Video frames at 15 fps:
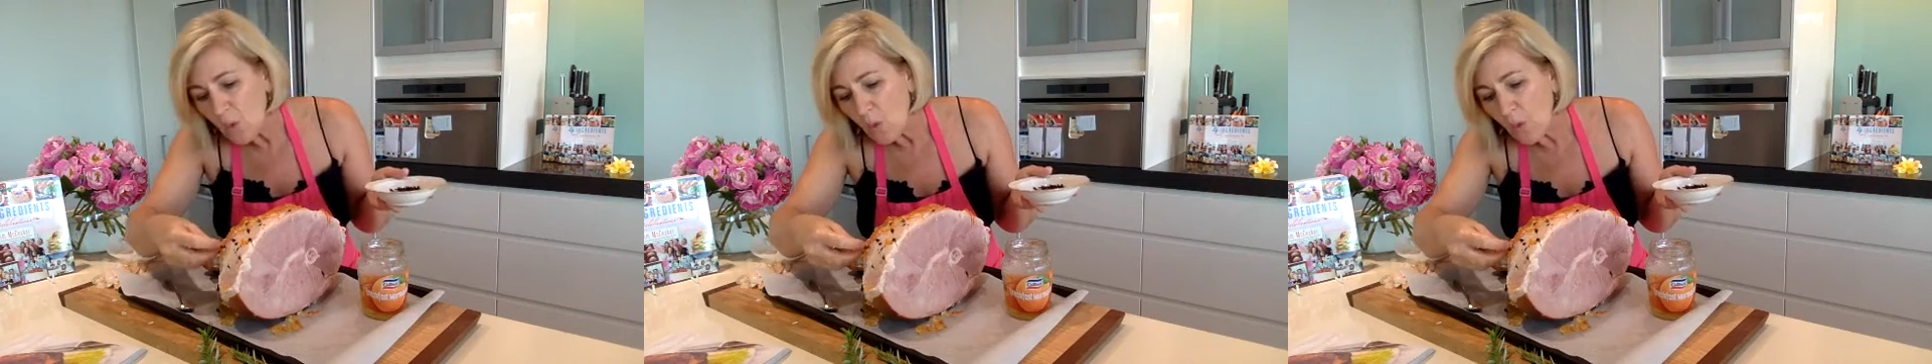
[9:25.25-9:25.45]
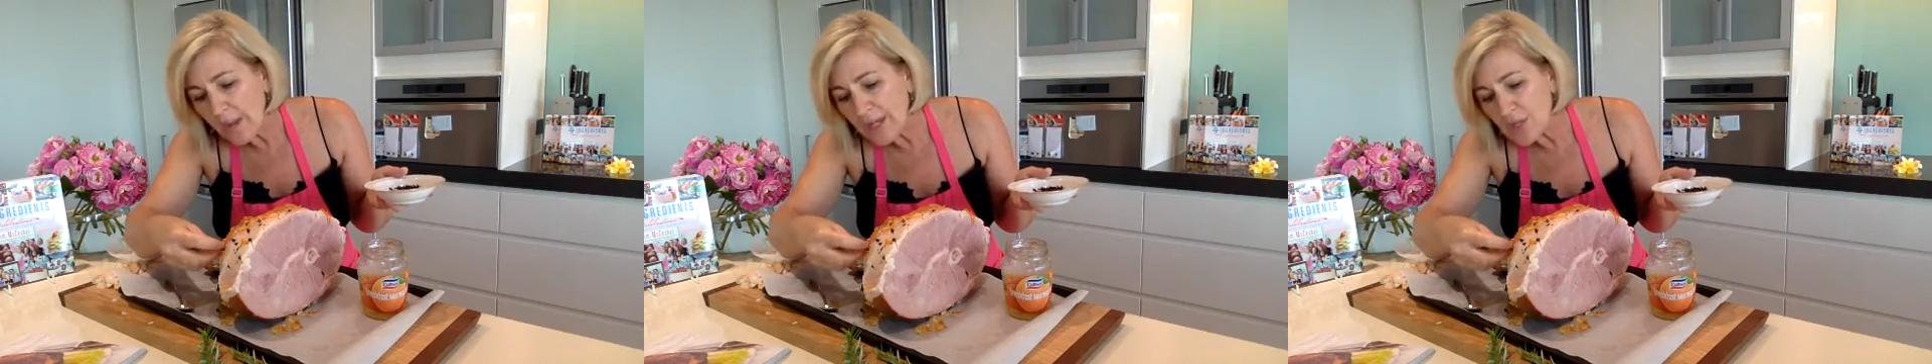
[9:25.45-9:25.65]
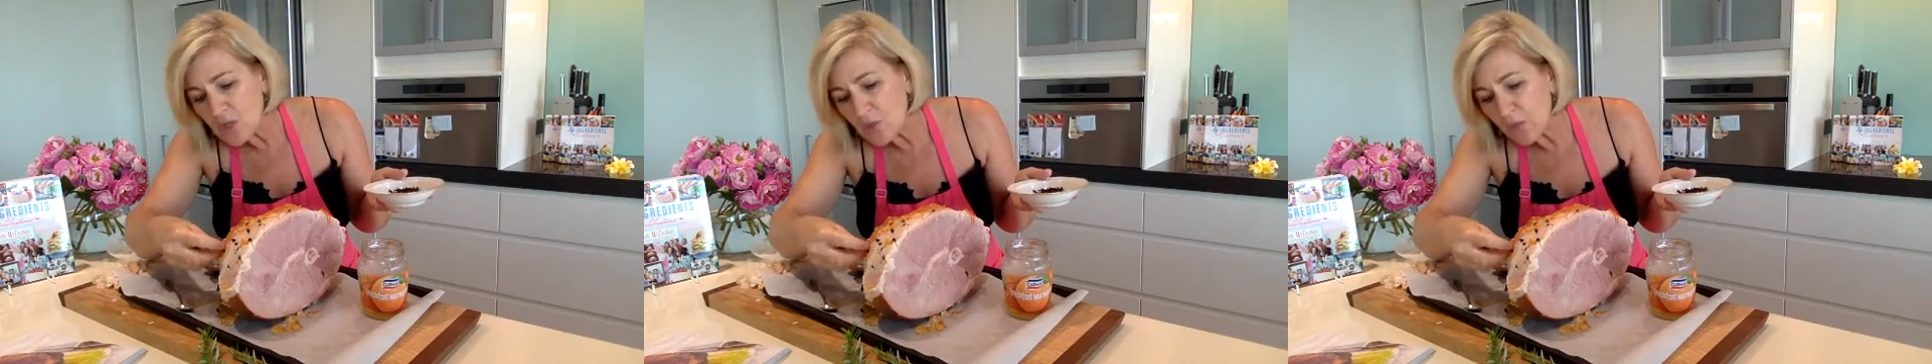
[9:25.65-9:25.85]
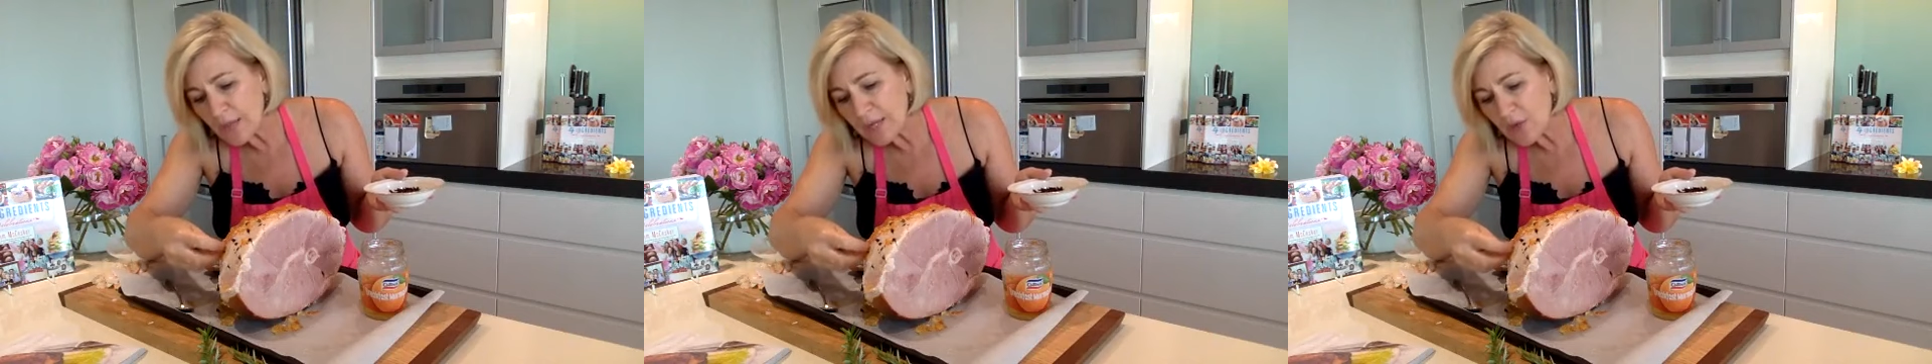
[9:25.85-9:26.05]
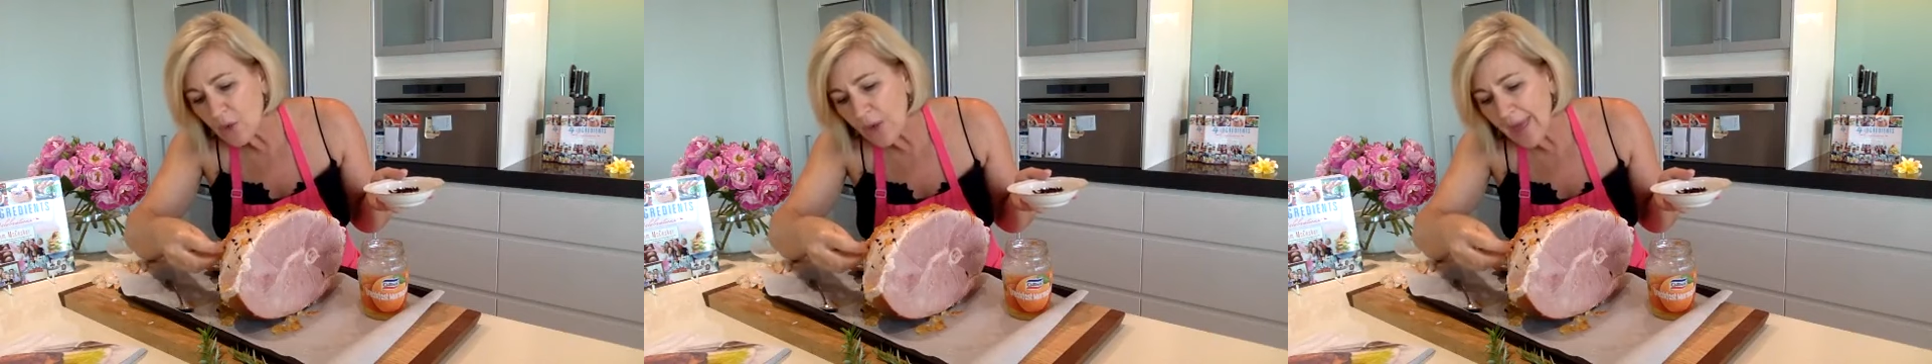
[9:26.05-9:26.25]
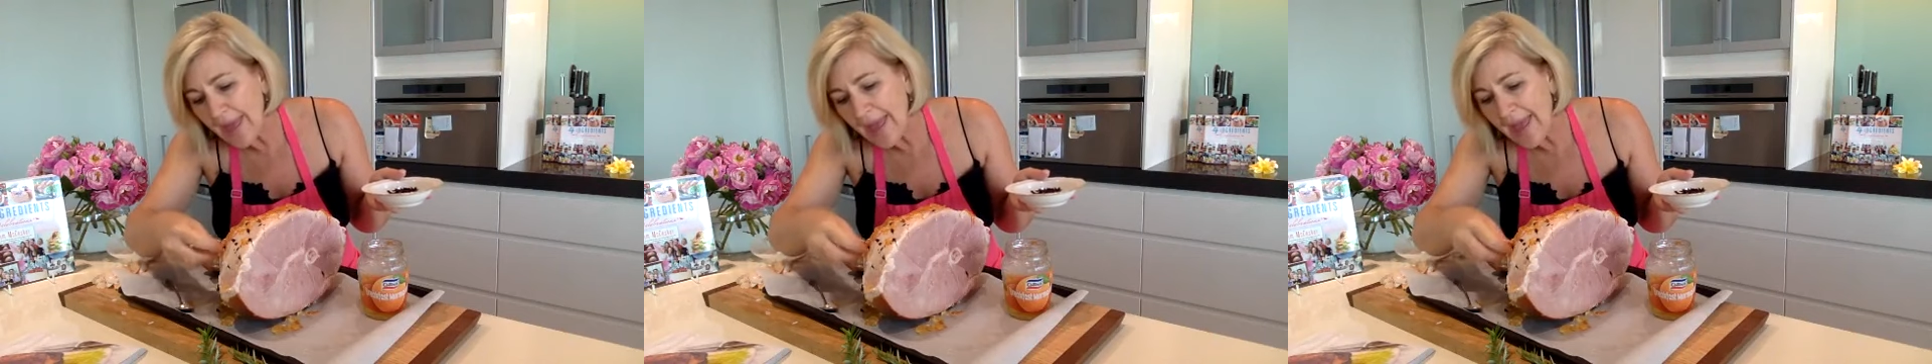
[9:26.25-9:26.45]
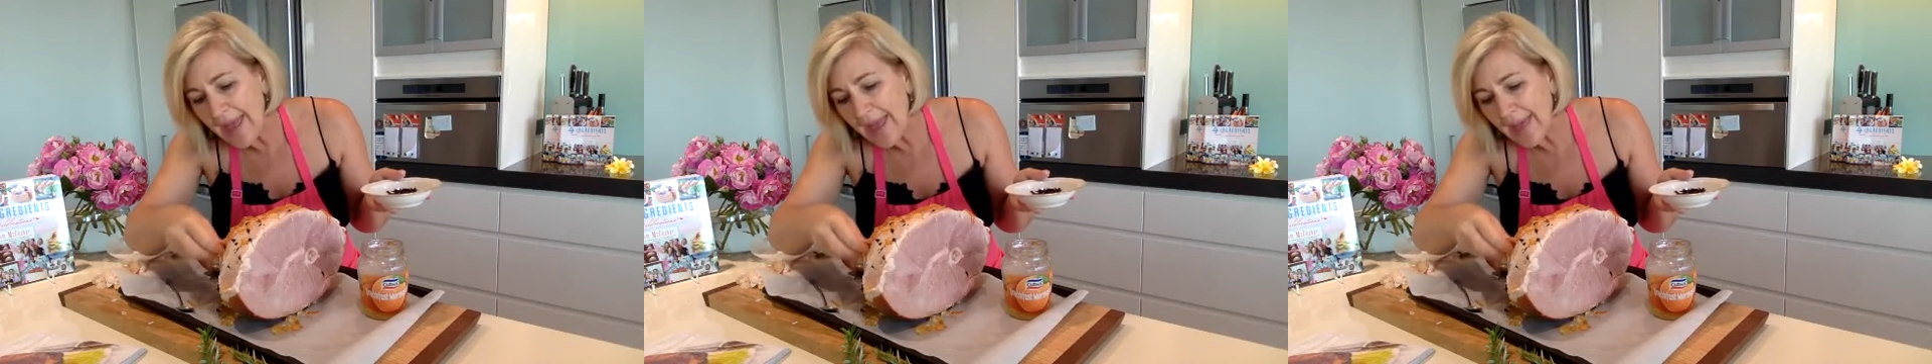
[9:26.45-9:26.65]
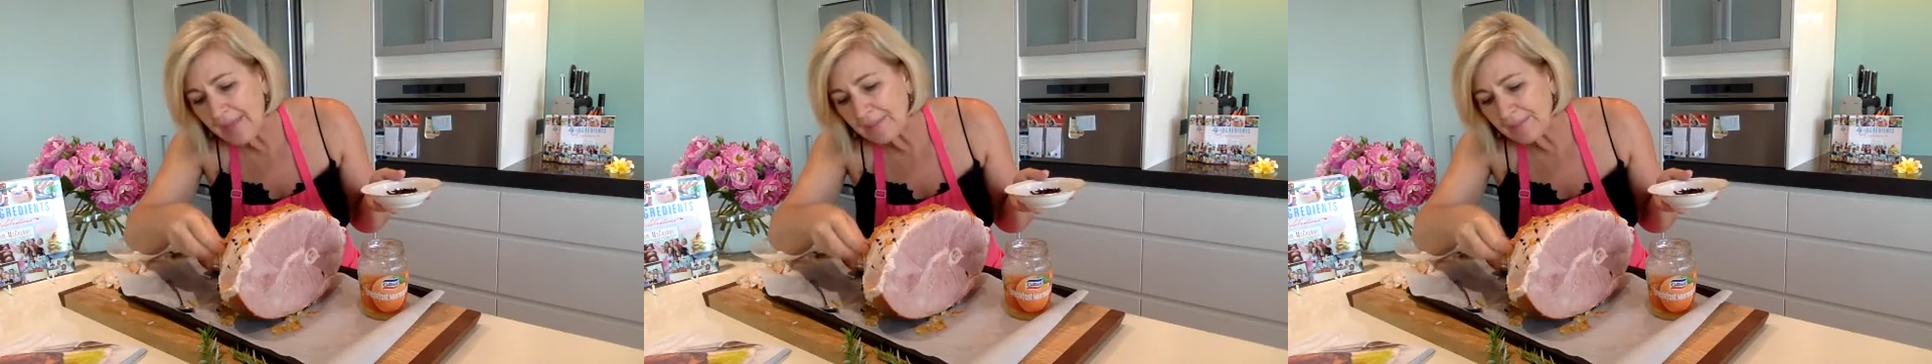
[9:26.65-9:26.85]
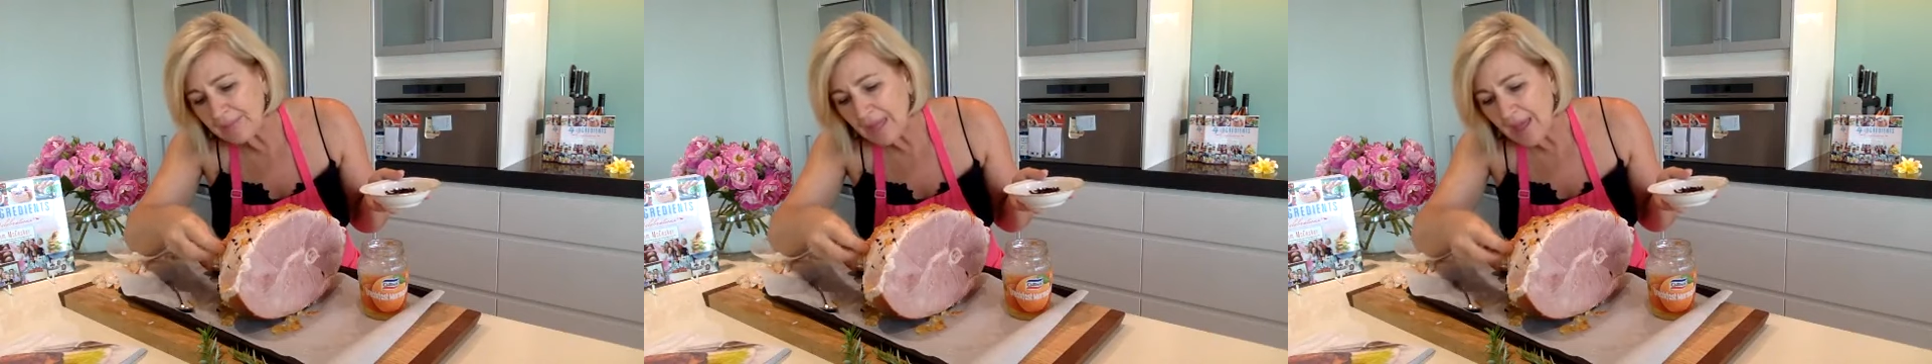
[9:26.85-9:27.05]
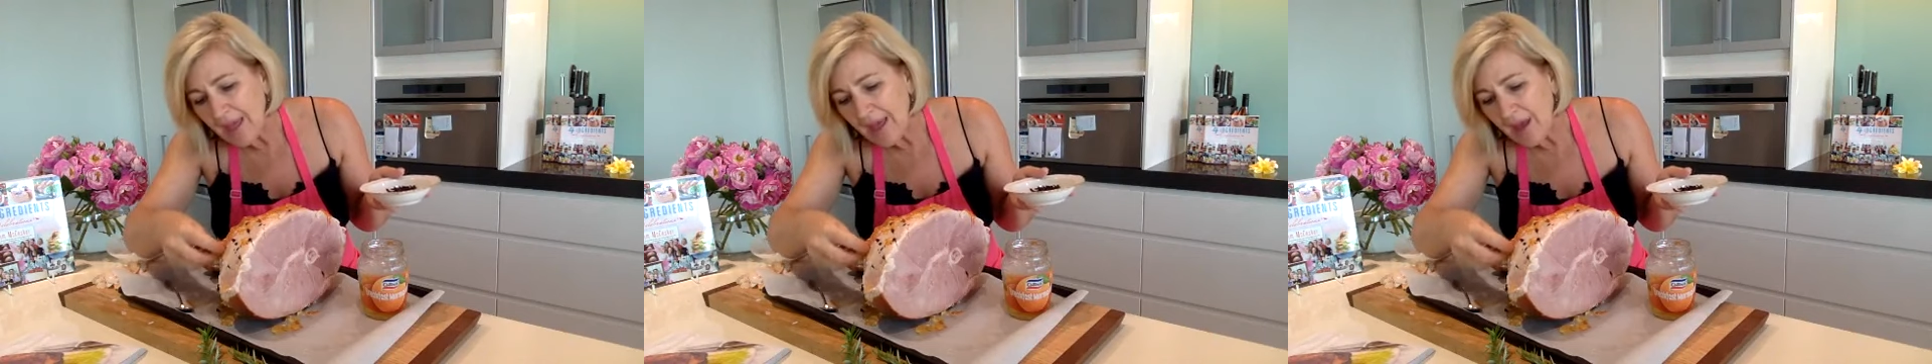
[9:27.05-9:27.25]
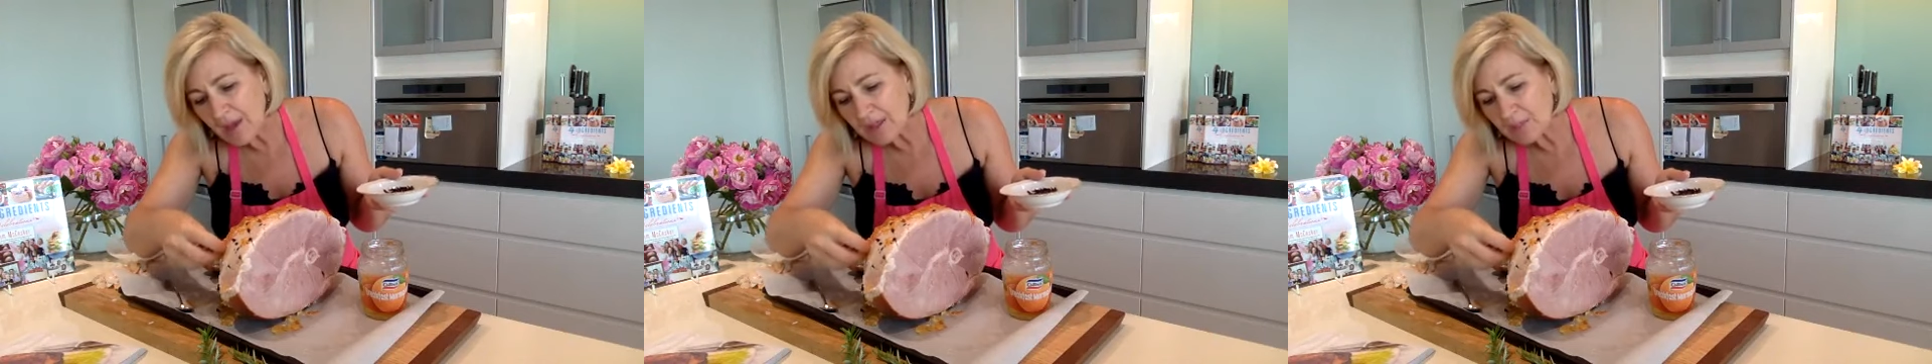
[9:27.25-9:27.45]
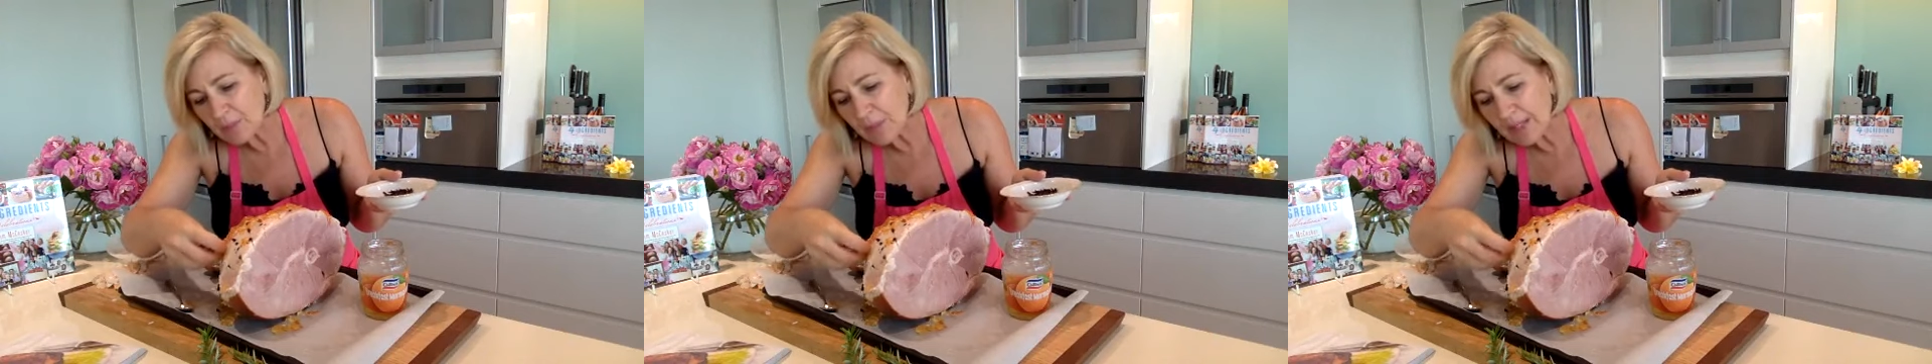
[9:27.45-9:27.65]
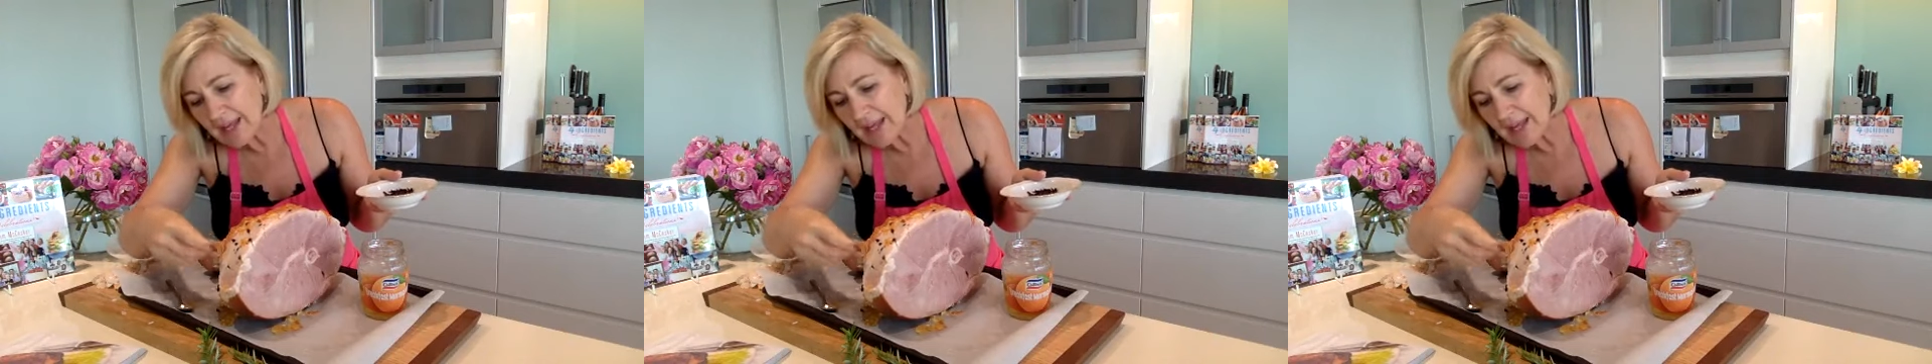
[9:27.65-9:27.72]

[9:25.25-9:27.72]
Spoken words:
When you bring your ham, bring